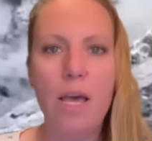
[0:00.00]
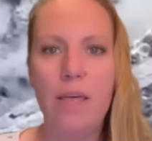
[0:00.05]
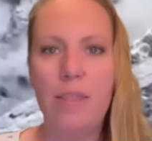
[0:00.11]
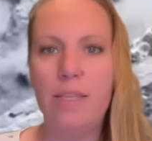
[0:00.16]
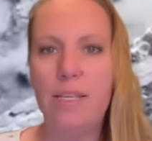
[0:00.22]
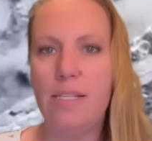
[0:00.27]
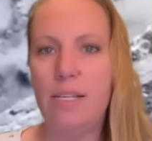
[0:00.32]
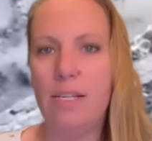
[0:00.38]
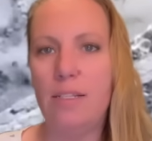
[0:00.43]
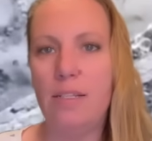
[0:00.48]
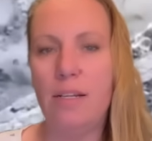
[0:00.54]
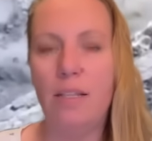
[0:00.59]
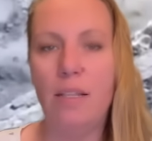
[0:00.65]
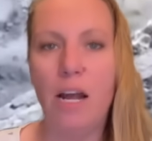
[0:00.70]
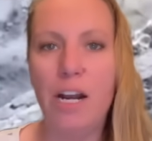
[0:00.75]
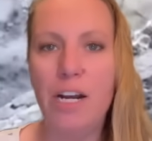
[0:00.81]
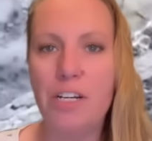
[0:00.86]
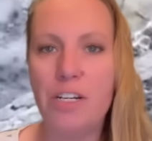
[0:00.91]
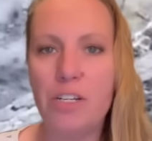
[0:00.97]
This is the
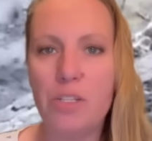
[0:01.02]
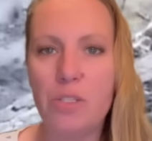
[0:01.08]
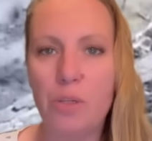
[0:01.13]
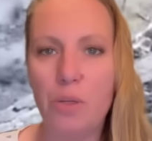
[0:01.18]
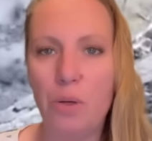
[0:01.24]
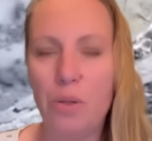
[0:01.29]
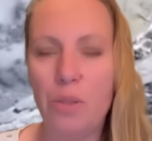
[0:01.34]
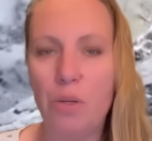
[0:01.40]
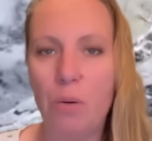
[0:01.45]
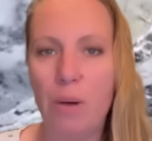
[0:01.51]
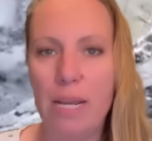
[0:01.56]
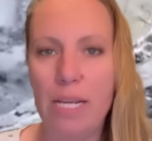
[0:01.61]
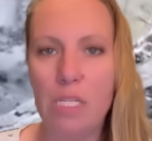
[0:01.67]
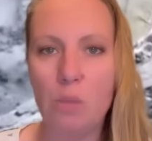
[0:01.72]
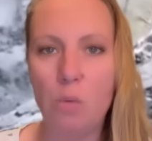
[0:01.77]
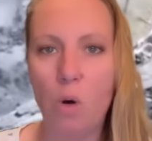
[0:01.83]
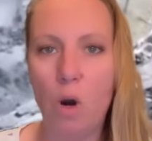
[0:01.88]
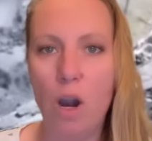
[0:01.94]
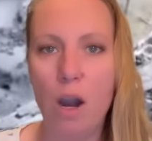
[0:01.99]
largest earthquake
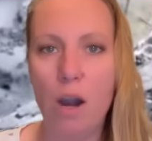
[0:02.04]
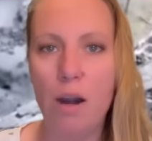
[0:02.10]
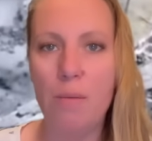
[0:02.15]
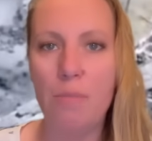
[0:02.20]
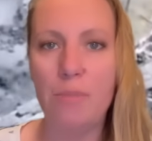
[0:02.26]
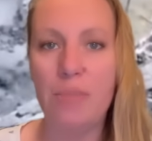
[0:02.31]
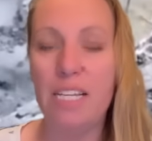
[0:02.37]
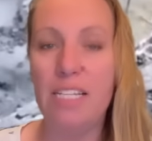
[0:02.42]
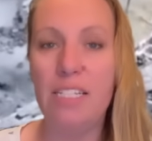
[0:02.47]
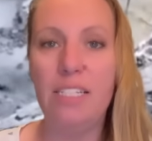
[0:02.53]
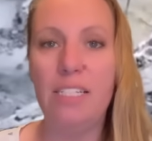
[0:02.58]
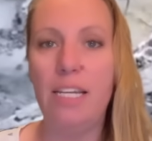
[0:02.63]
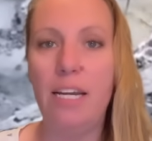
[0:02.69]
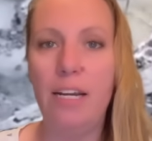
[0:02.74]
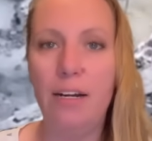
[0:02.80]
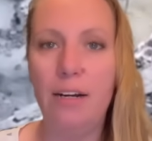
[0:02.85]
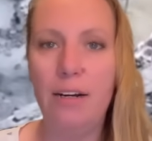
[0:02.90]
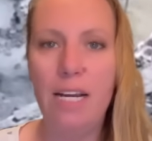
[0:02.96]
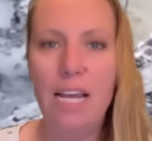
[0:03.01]
swarm this
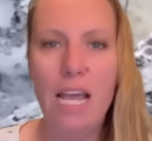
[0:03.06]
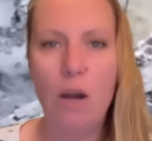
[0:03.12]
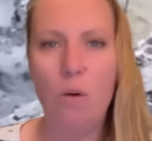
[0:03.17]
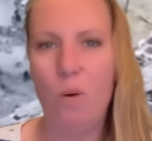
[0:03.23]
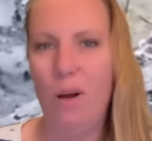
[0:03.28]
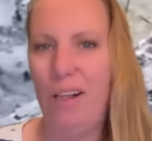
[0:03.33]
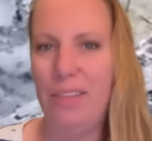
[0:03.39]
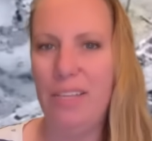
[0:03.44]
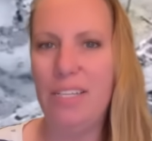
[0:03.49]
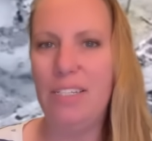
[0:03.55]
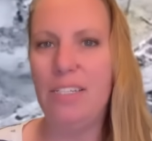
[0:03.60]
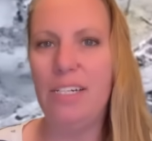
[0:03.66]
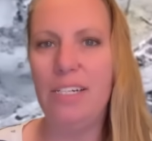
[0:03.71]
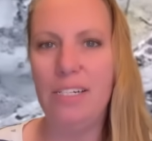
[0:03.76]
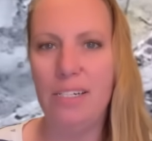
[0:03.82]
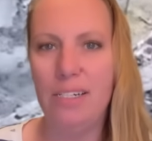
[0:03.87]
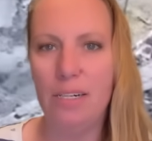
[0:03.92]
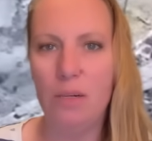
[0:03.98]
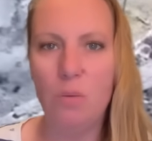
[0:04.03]
year. Well, this
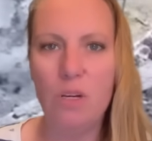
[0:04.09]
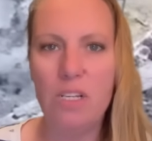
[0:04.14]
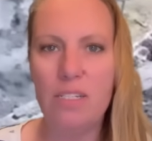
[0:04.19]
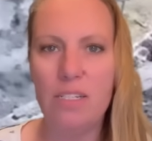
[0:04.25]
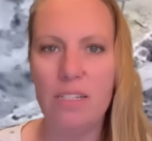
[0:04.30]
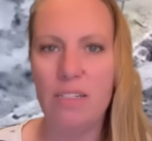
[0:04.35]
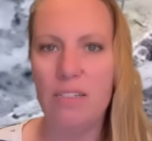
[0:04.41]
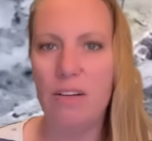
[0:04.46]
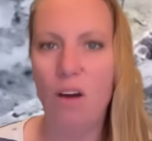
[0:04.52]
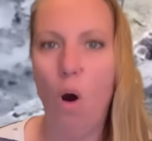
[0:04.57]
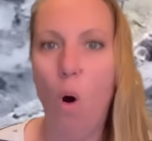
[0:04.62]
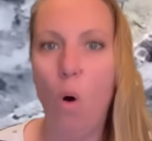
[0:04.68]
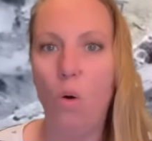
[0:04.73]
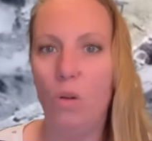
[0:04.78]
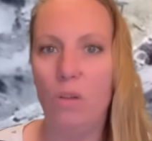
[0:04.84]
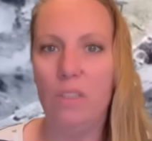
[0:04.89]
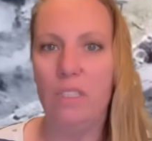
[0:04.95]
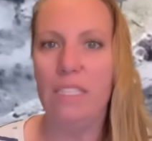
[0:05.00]
year it wasn't old